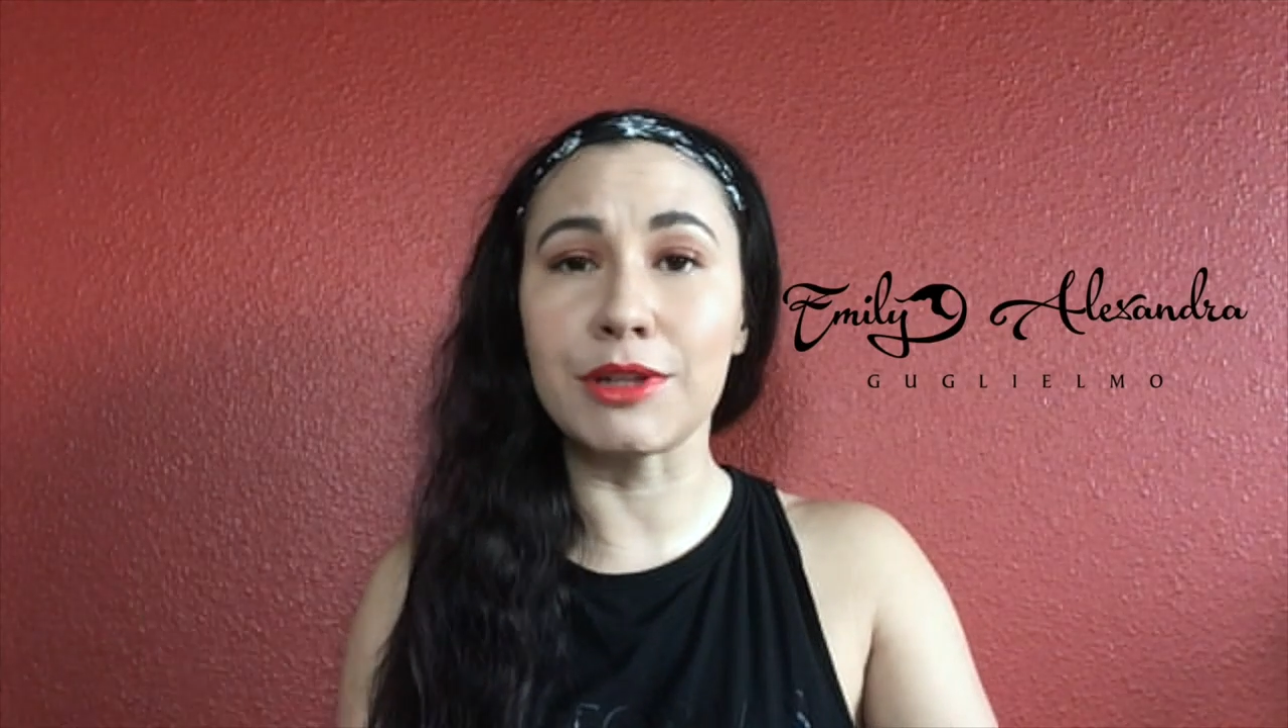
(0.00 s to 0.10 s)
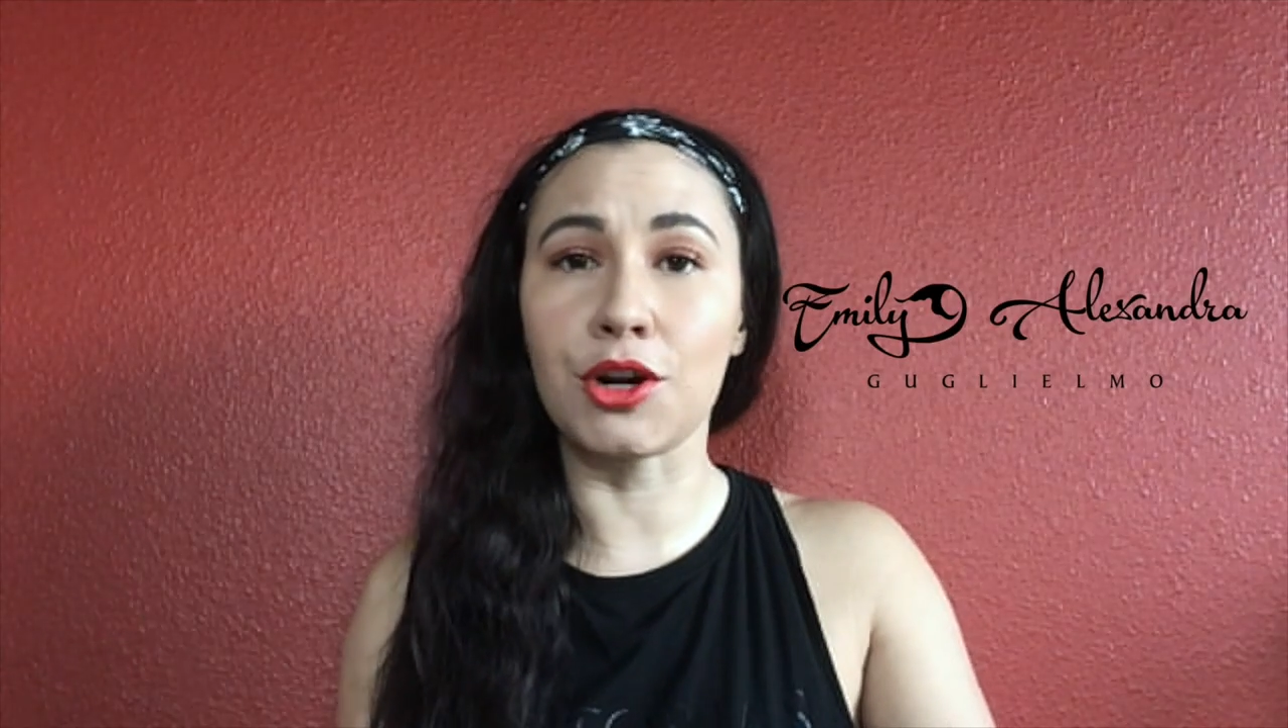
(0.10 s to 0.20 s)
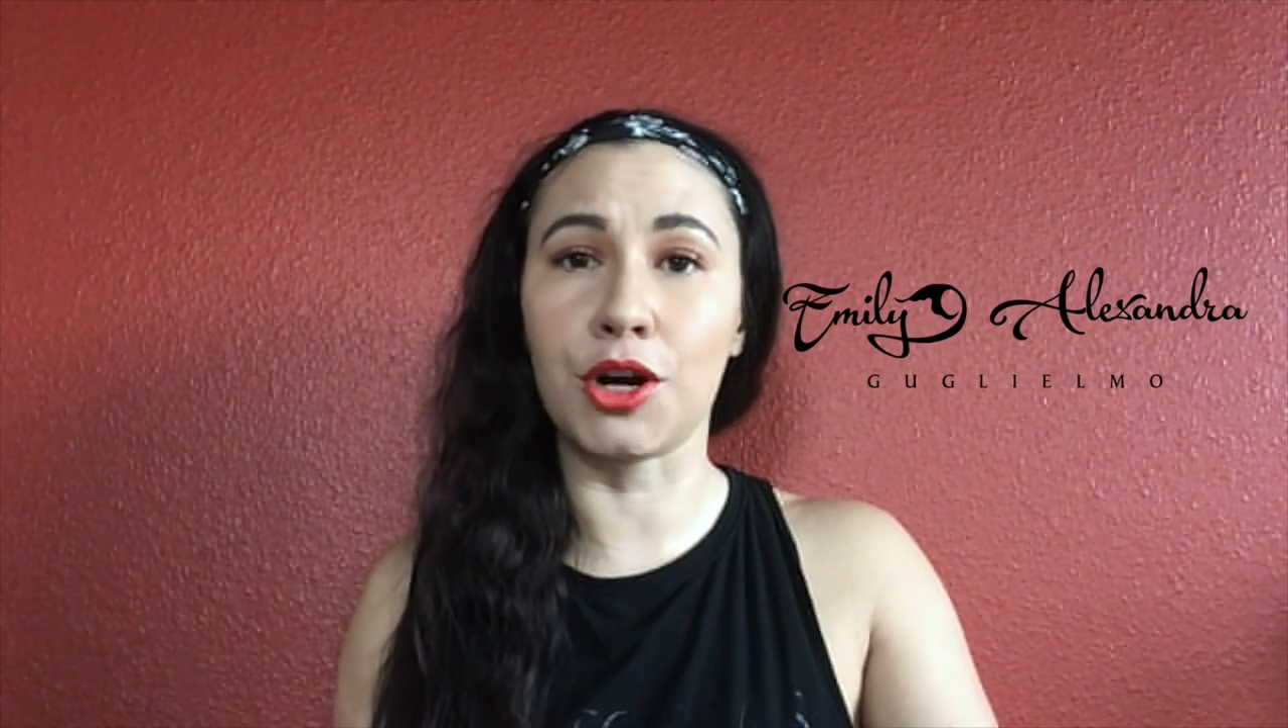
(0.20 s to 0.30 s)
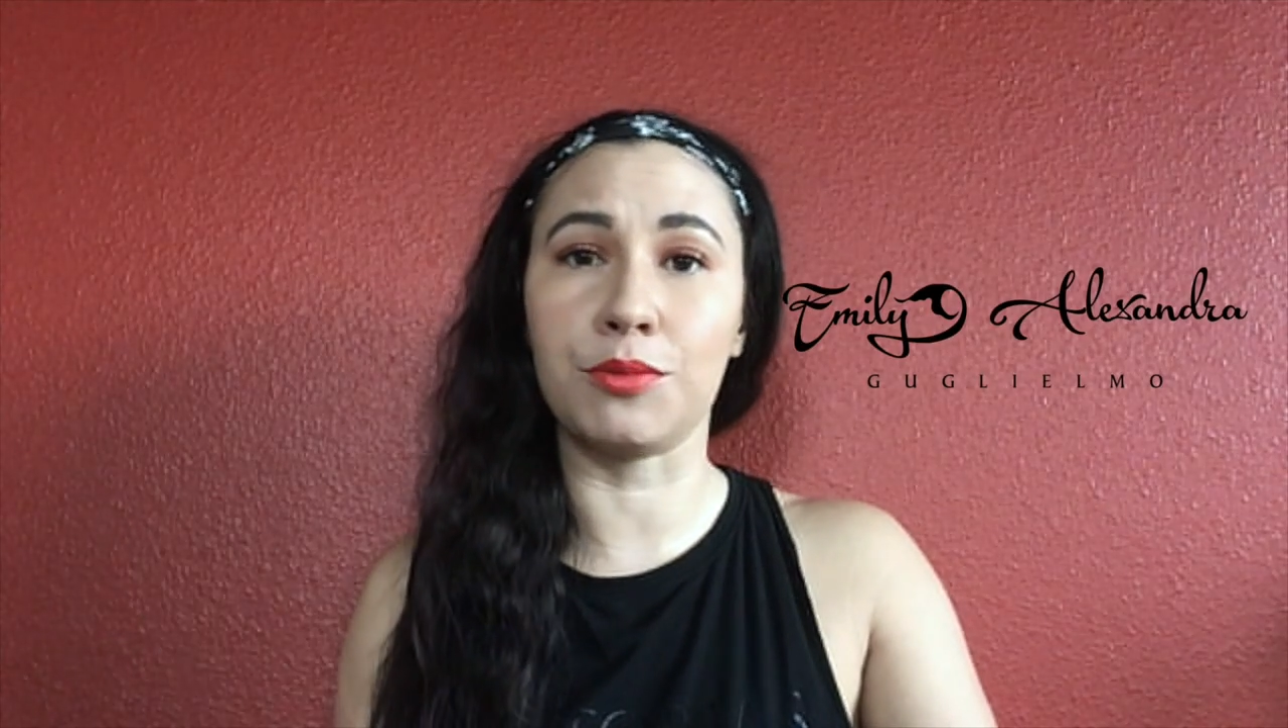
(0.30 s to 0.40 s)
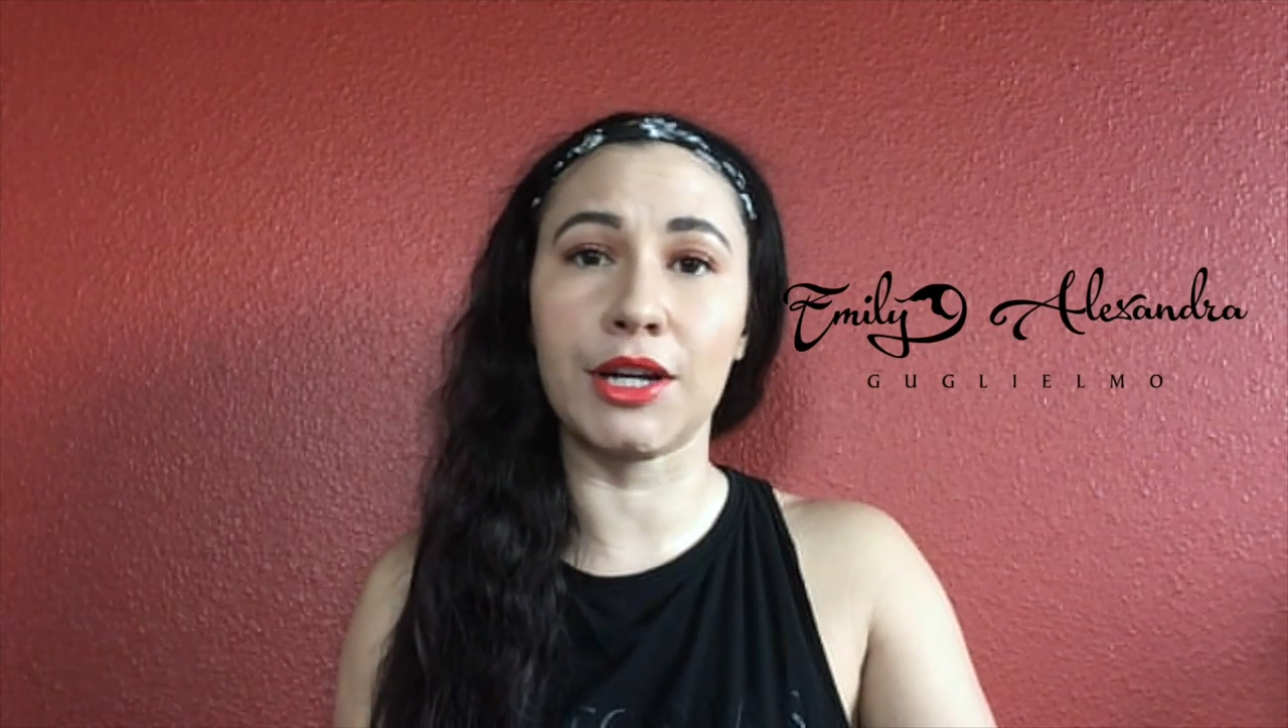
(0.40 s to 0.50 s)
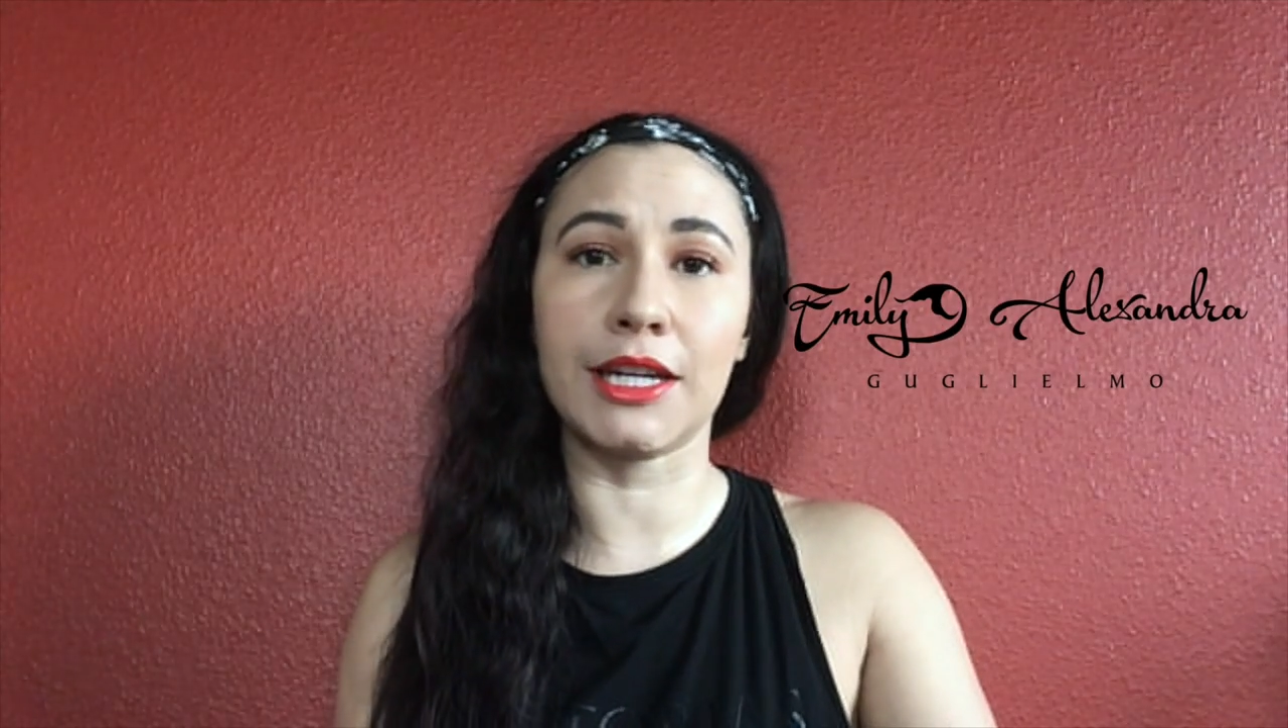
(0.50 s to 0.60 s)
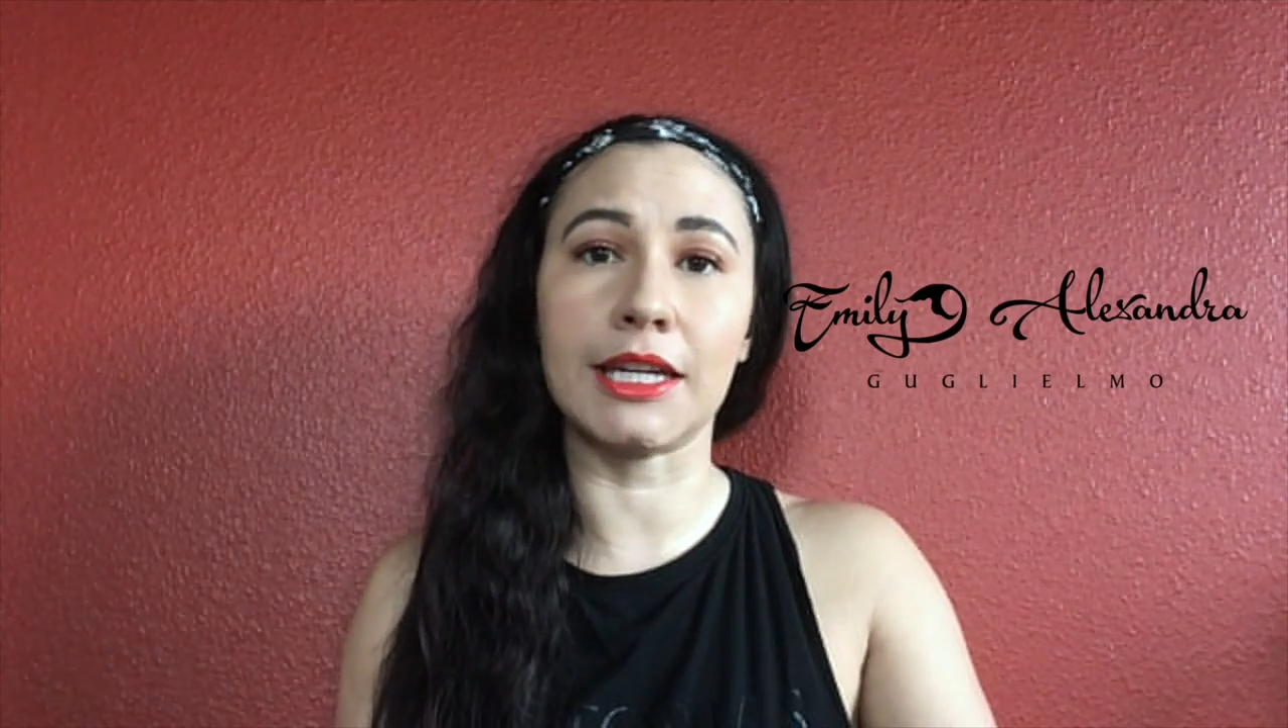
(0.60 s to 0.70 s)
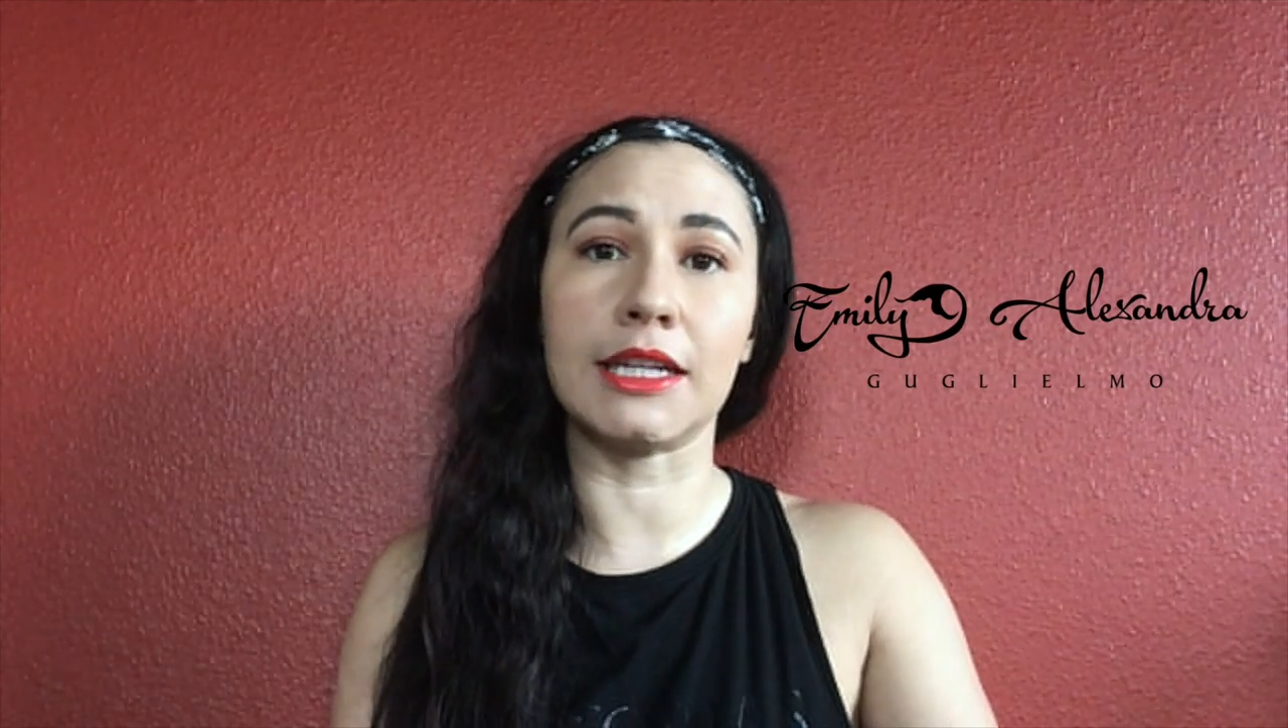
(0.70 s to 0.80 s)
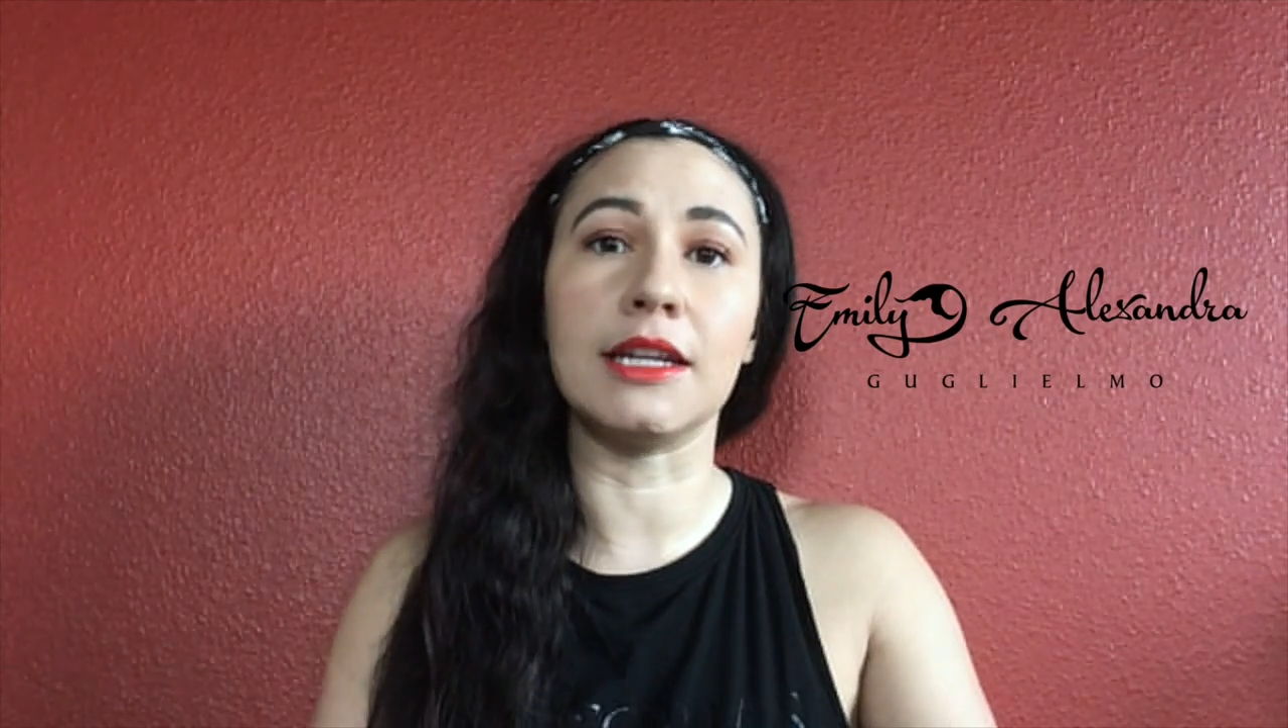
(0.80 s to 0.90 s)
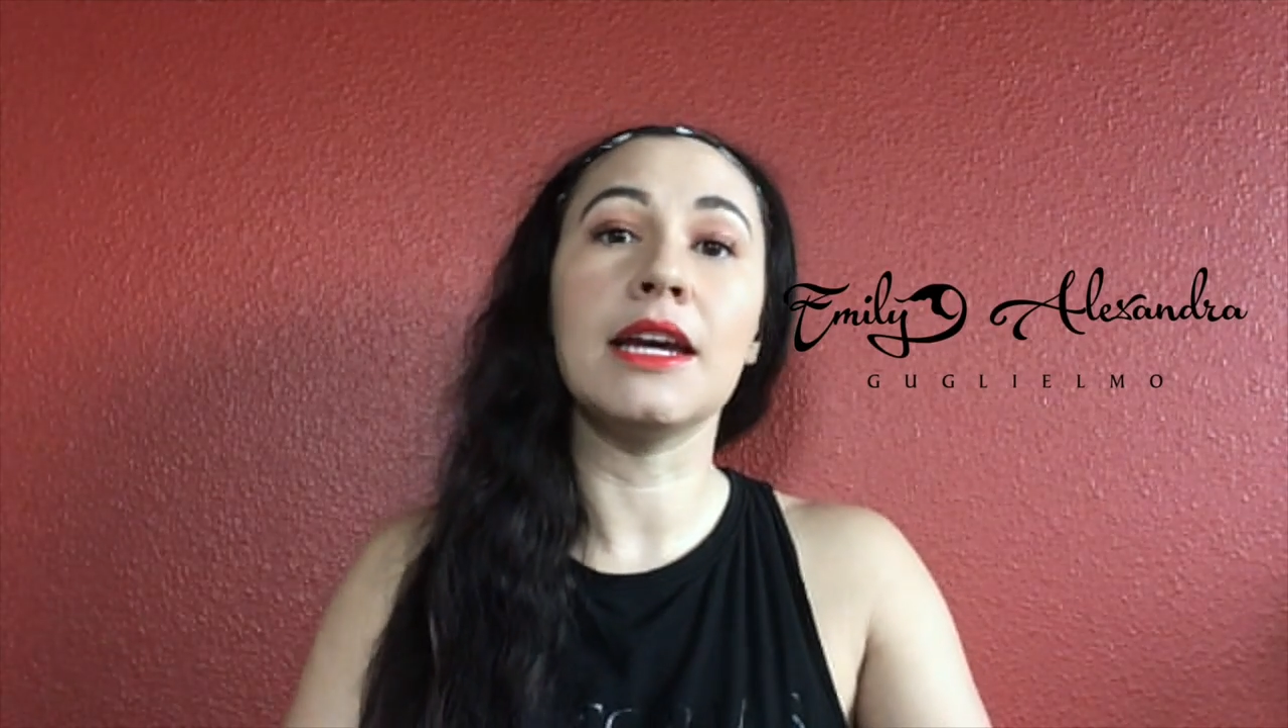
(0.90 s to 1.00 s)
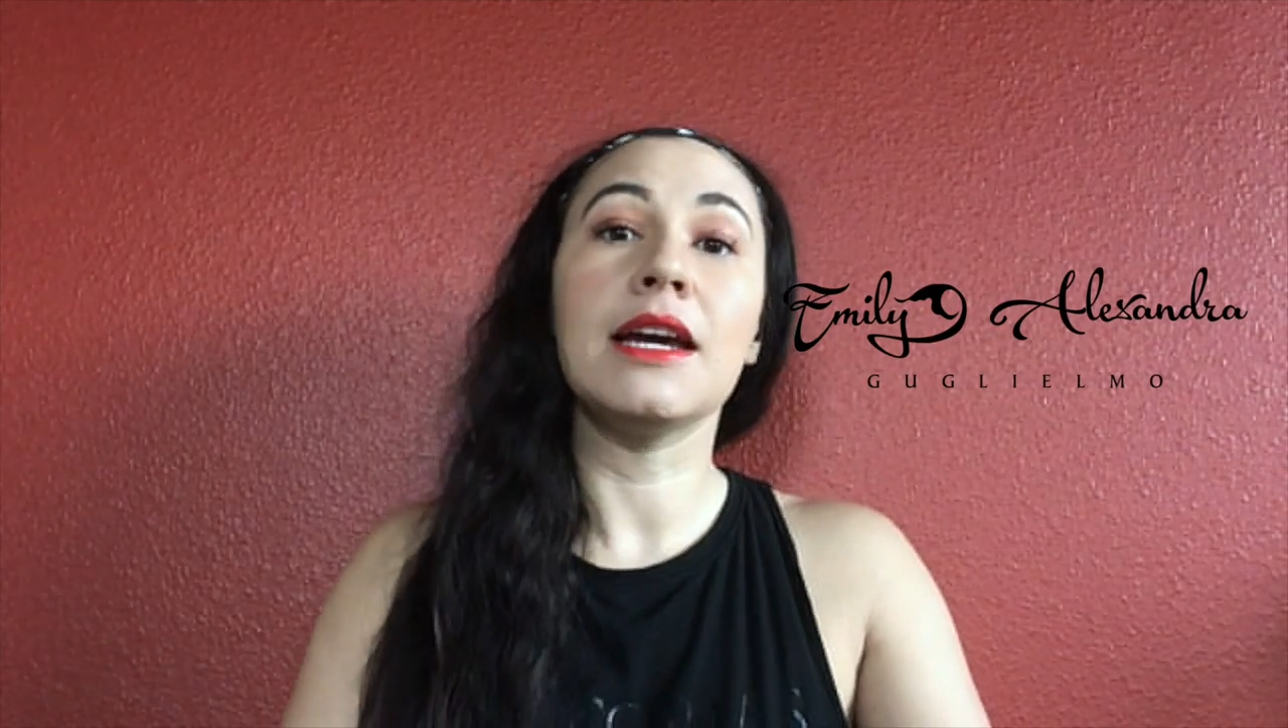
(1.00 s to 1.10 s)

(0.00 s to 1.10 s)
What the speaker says: heartbreaking.